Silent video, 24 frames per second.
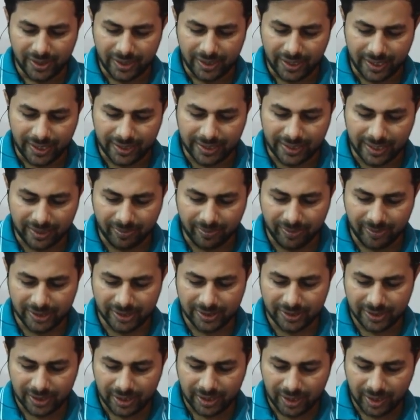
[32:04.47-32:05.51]
And that
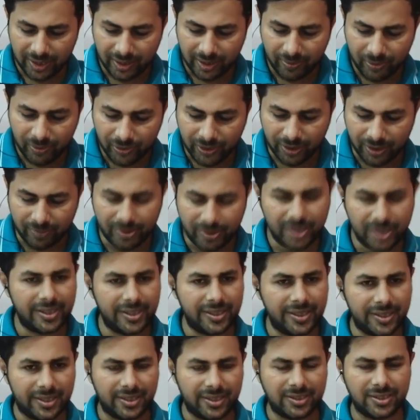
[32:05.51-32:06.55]
means if you double the
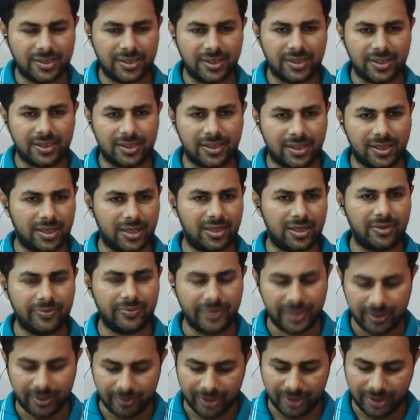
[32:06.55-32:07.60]
intensity, the current will
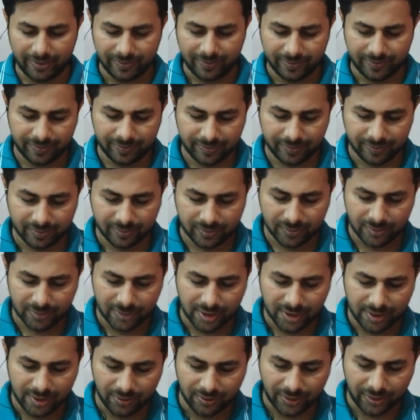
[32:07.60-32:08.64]
double.
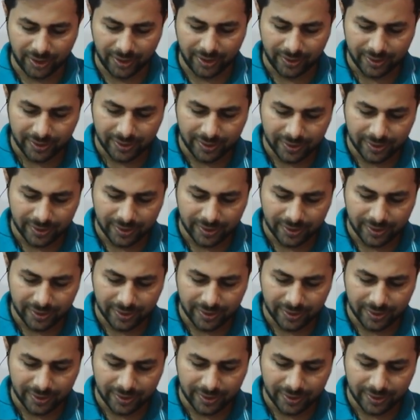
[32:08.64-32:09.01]
Okay?